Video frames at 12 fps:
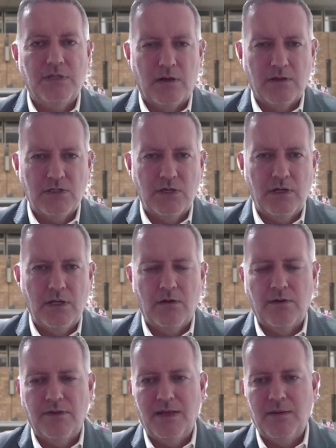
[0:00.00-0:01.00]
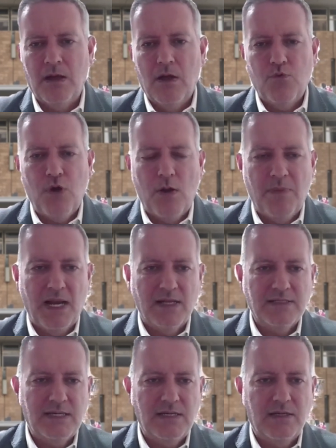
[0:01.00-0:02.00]
are certainly on the
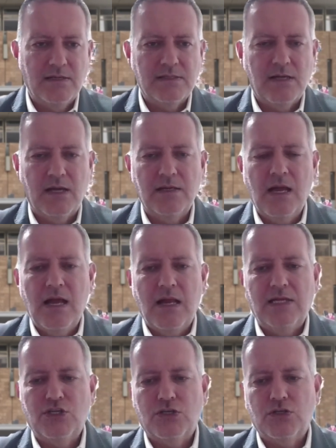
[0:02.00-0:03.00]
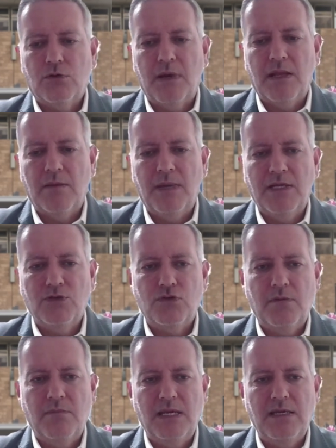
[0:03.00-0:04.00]
pro-Palestinian side. Let's just talk about the
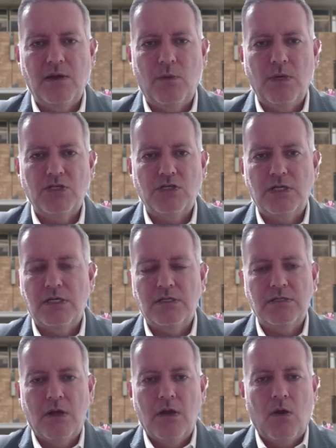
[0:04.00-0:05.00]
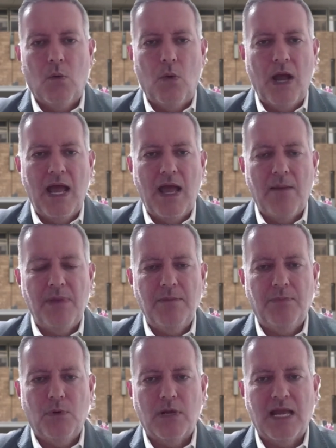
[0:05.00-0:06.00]
mainstream media, which is where
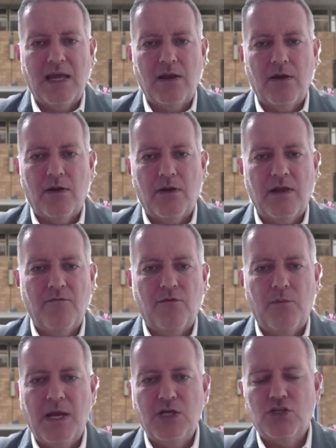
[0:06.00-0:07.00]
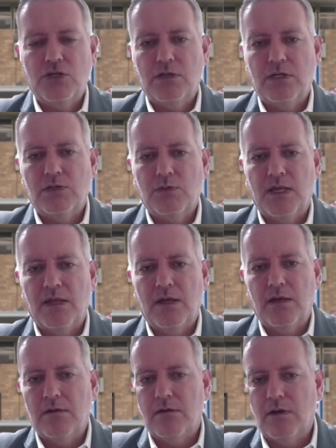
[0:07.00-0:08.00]
people get a lot of their information. It's where
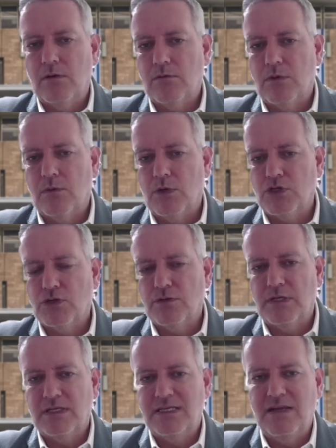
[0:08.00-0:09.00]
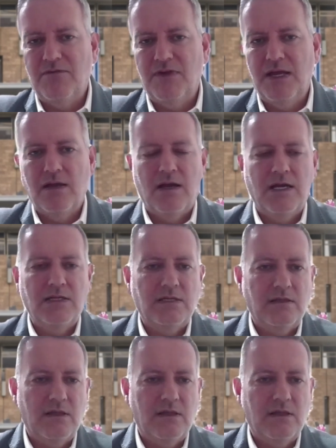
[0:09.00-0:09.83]
they, will watch on the TV at night,